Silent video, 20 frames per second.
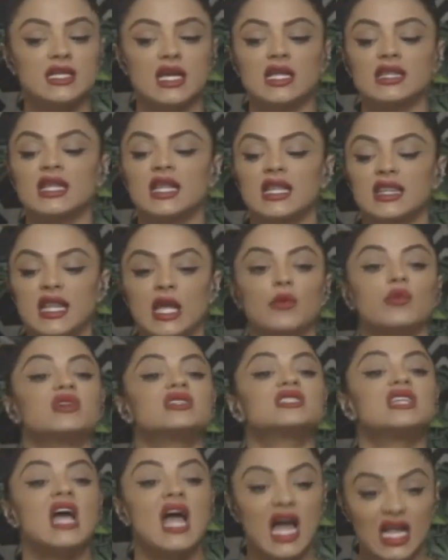and then they
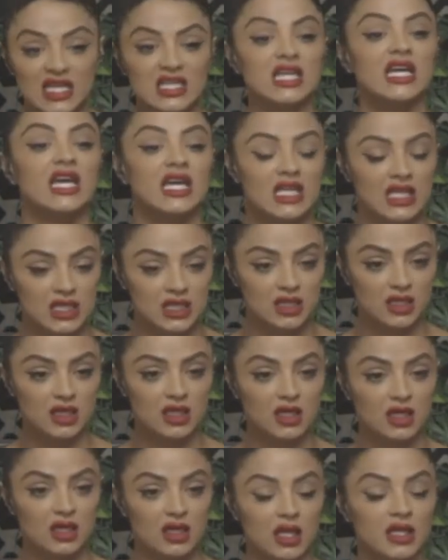retaliate.
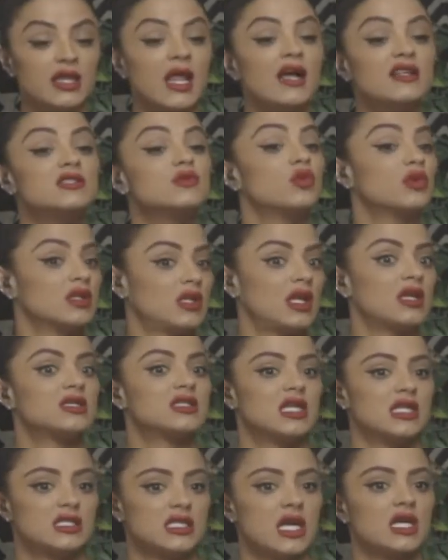And that's when
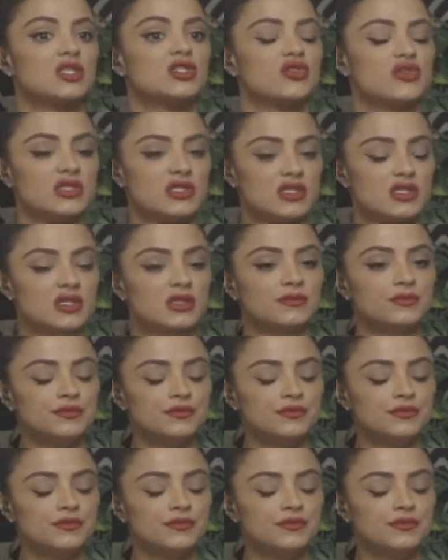things get dangerous.